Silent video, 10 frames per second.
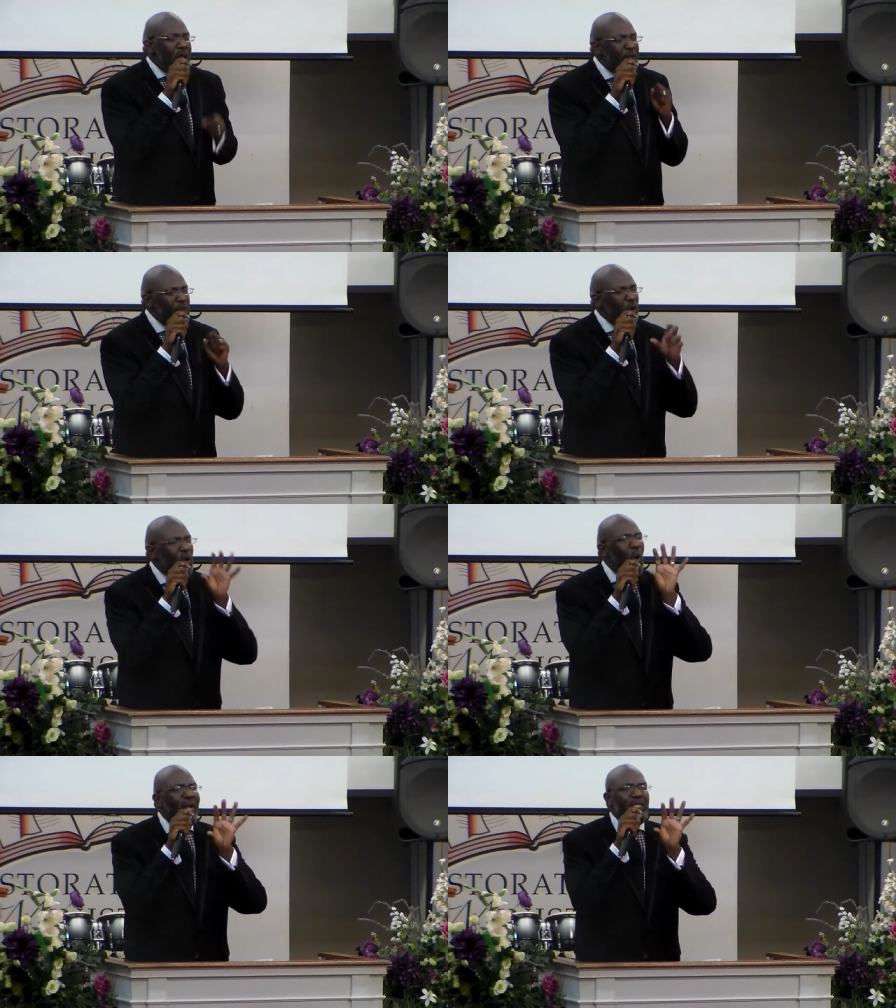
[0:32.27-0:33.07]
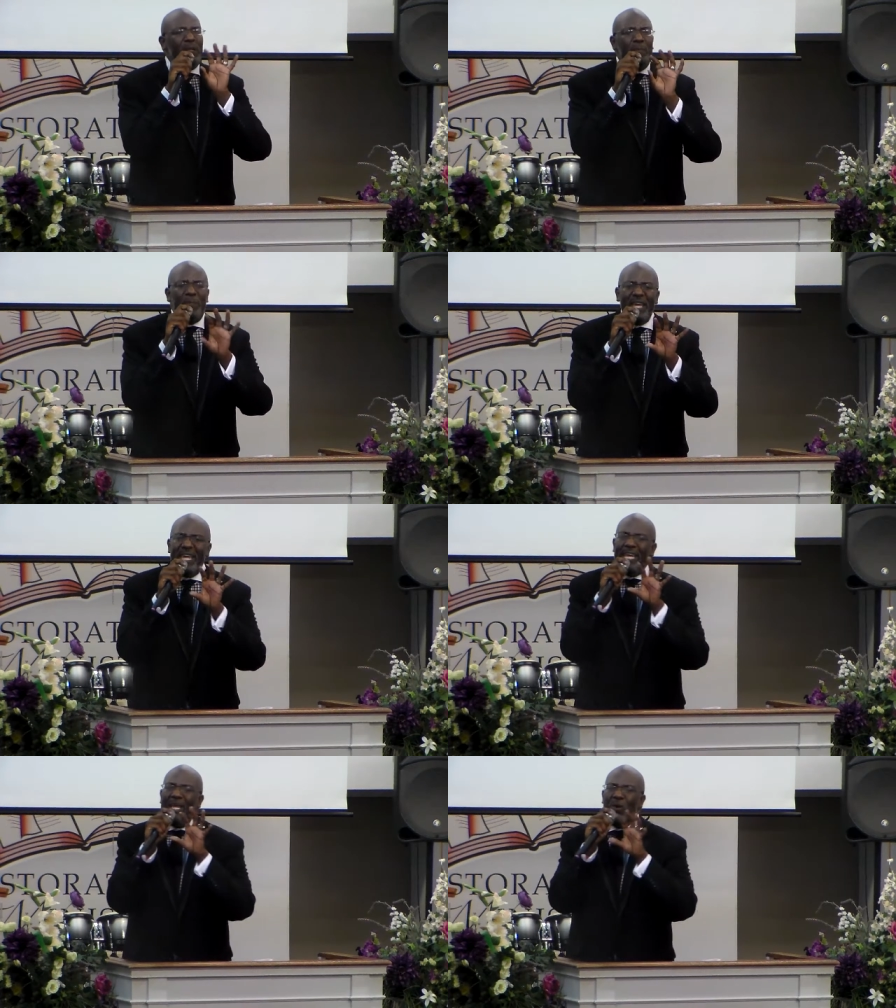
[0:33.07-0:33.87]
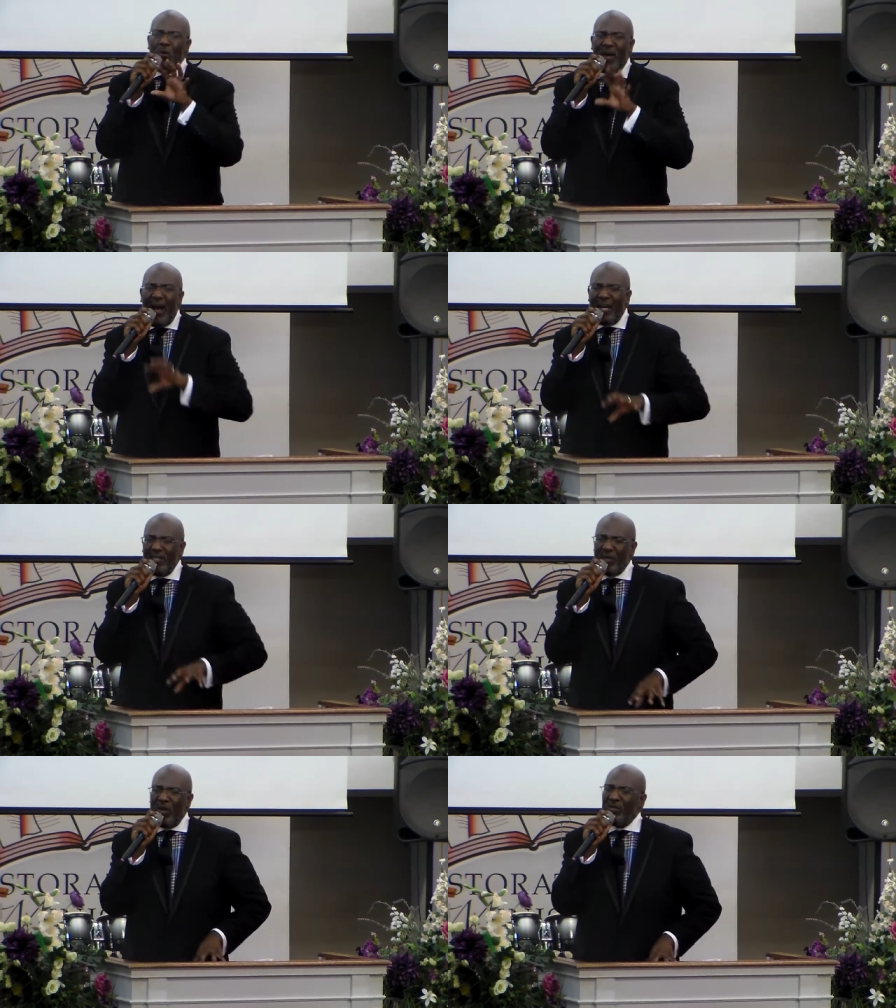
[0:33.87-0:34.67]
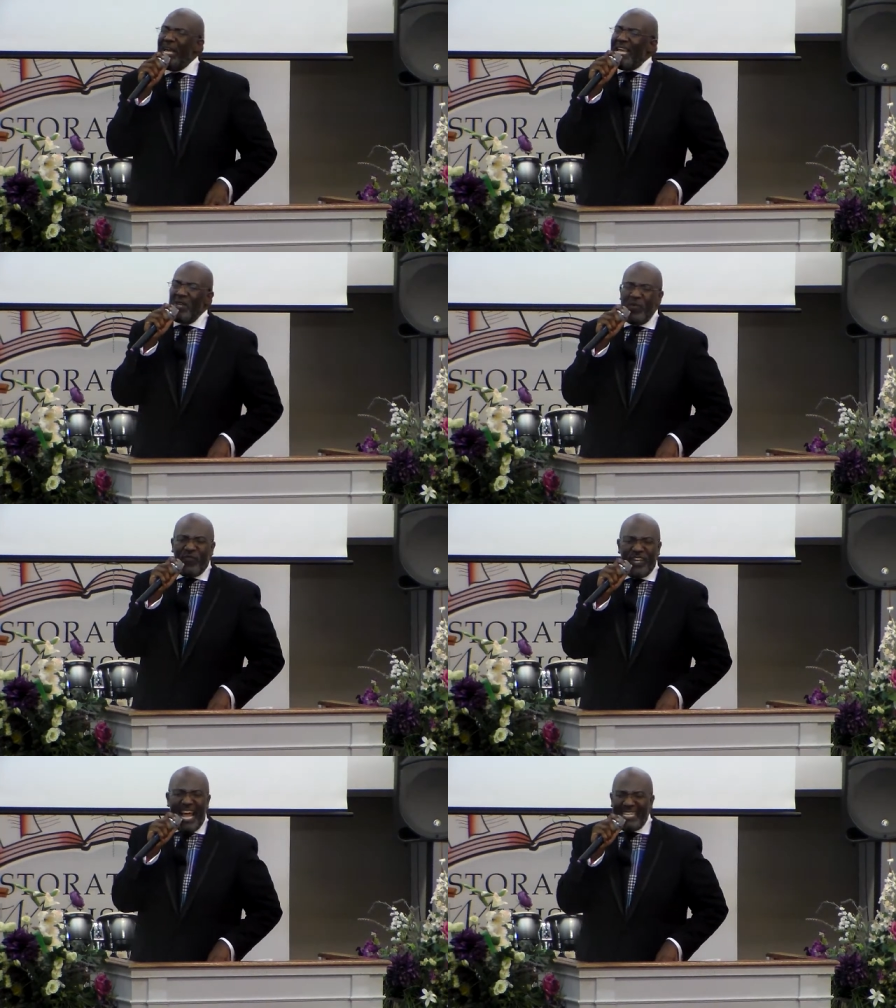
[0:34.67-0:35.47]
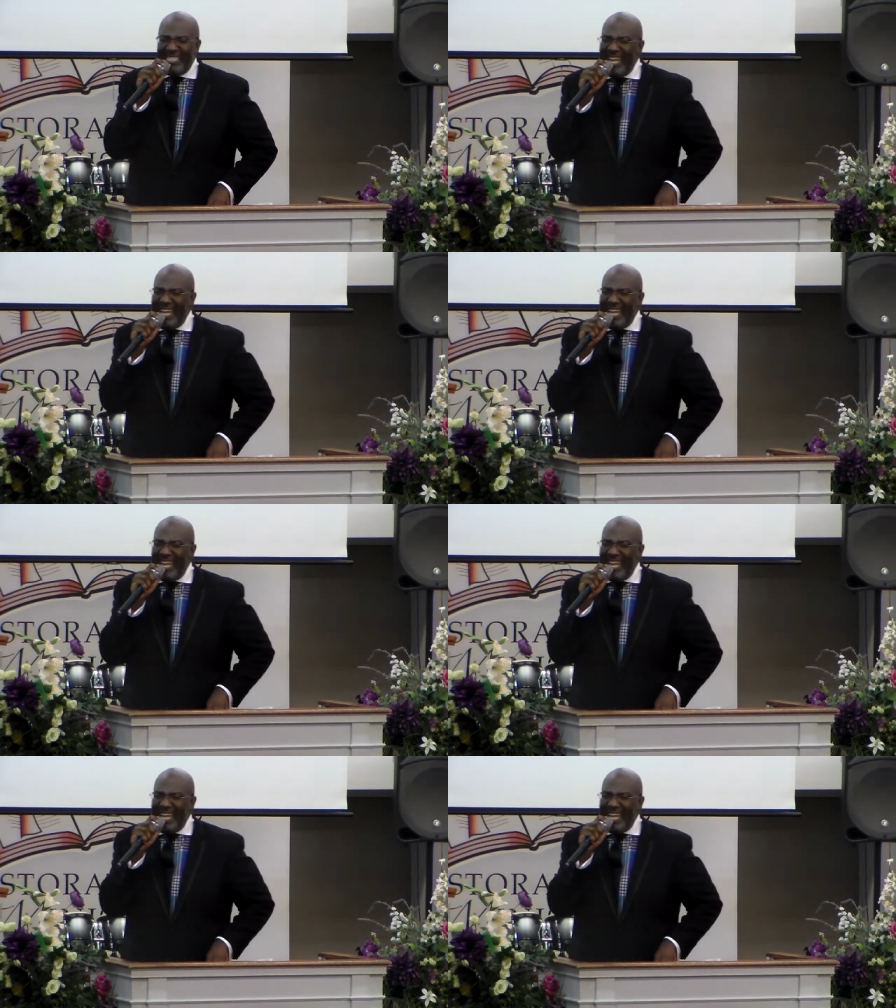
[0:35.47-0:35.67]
If you're going to be who God is calling you, you've got